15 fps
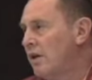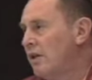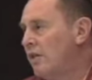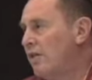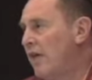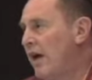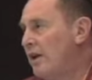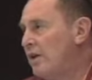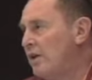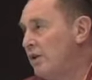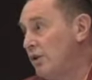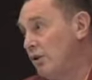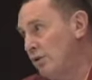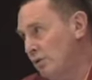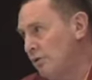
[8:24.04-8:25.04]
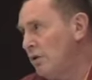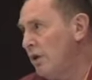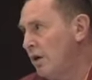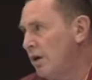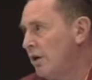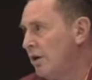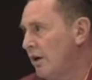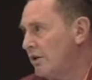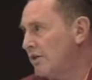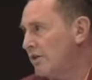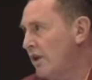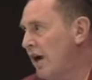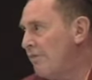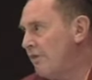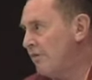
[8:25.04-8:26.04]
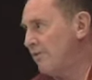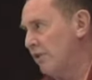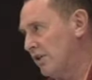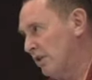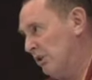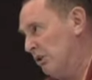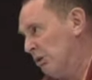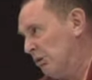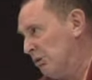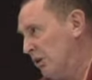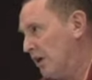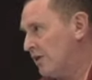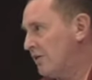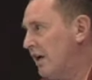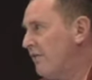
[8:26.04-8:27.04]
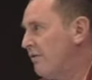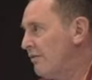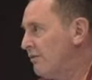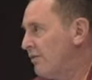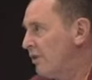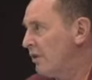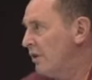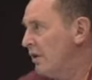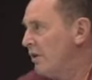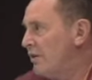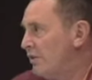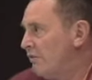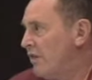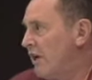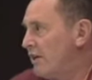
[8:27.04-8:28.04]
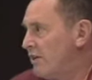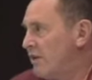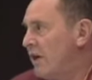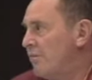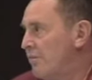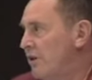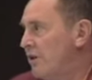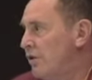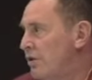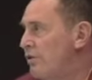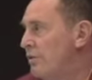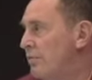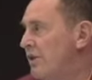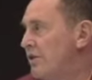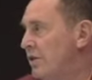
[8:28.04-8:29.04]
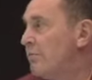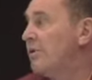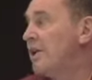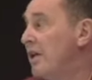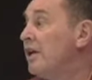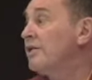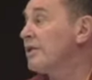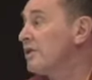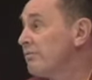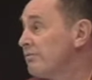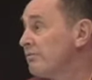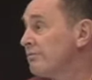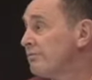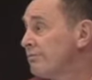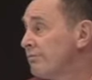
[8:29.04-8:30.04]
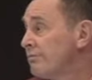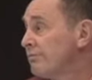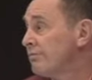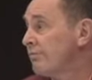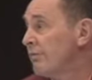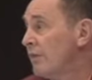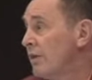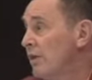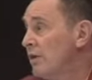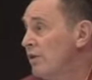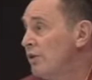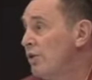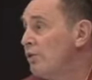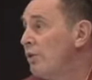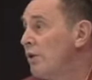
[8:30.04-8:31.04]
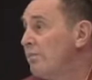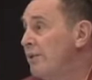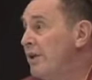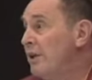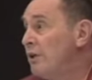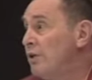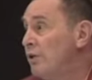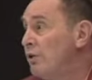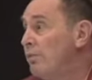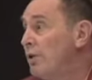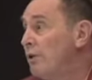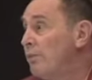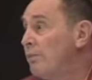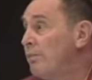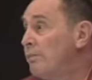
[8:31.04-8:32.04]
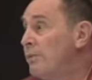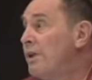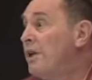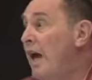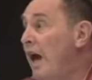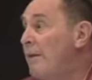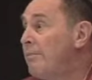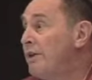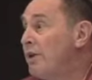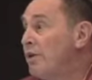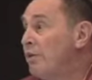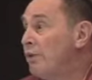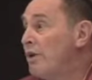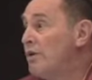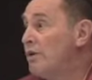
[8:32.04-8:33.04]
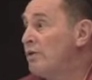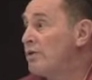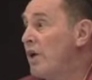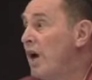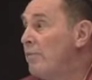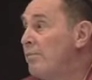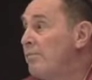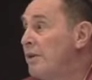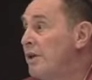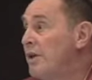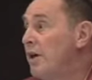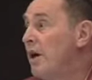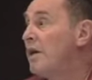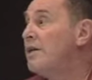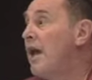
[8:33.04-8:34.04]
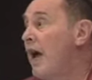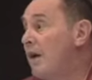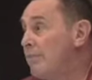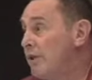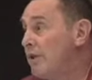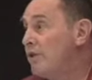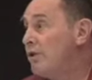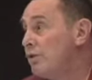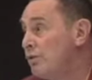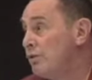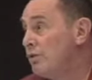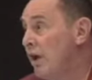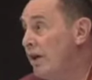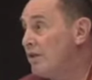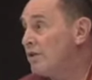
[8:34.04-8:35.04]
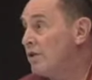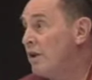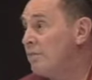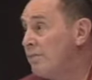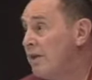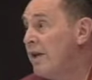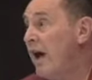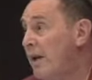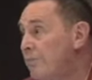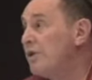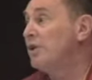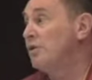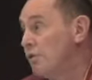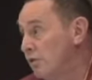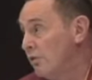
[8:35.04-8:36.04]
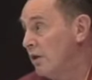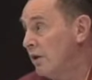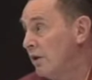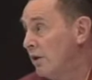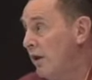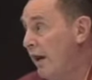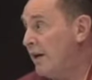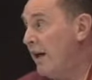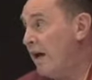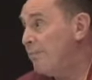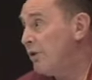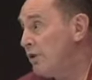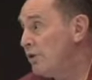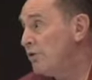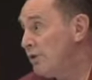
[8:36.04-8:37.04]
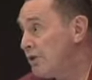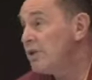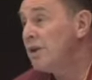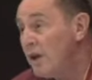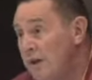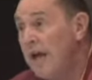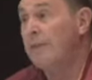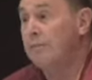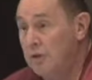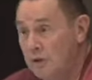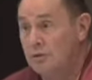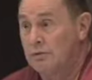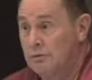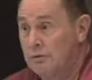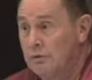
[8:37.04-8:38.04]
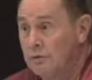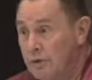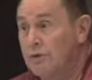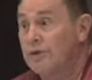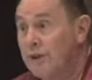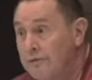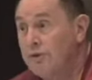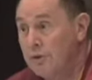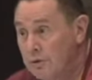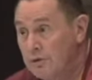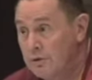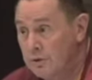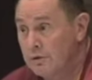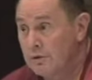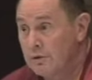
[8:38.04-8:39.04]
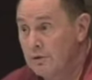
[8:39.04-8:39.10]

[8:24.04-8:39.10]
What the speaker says: that you are striving for, you've got to stop being you and be somebody else. You will be happy when you stop being unhappy you and start being happy you. And happy you isn't unhappy you. Those are different yous.